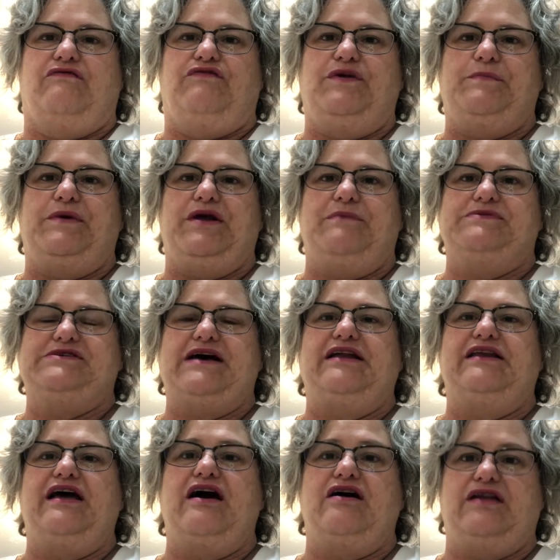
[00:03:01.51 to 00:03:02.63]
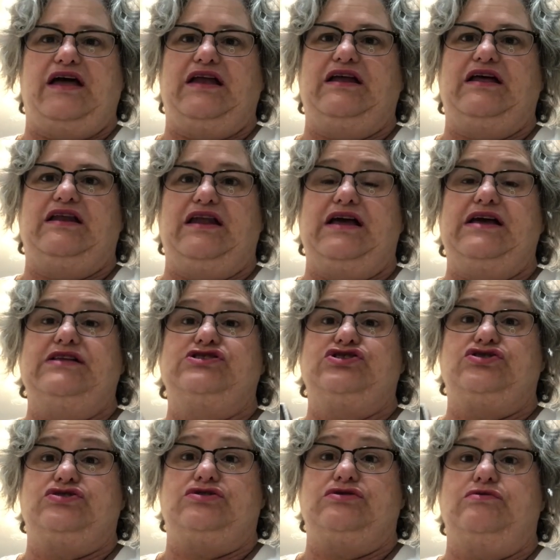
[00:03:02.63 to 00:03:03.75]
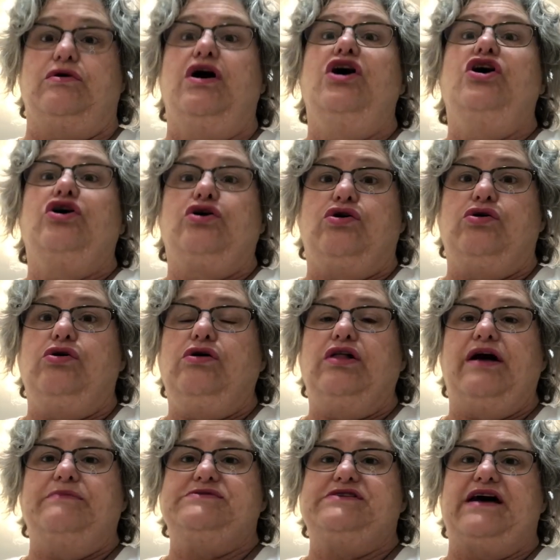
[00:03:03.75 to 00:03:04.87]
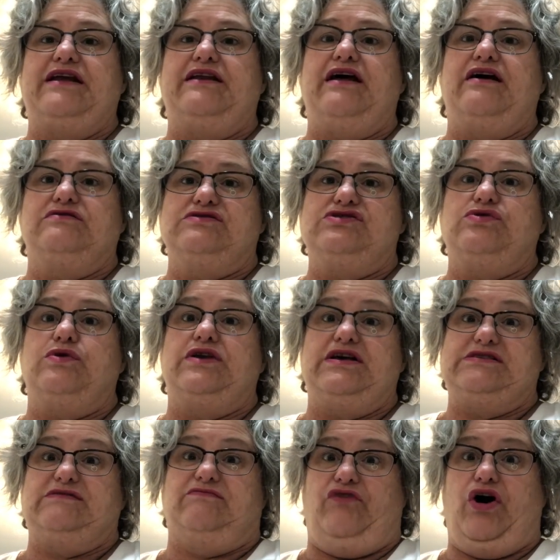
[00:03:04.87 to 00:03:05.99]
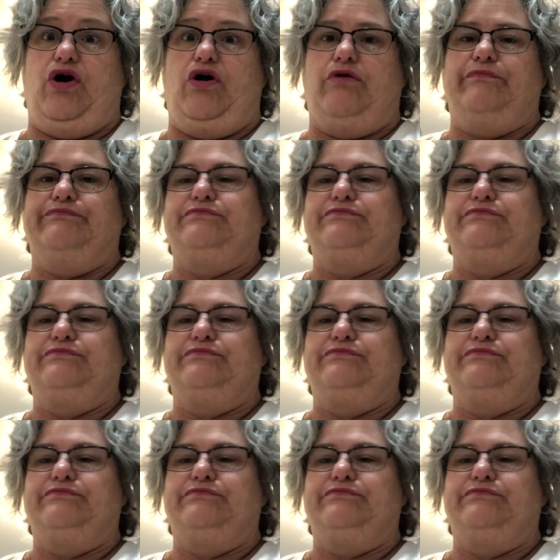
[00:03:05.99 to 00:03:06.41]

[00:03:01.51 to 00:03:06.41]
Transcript: flip it upside down and it needs to cool upside down so it doesn't fall.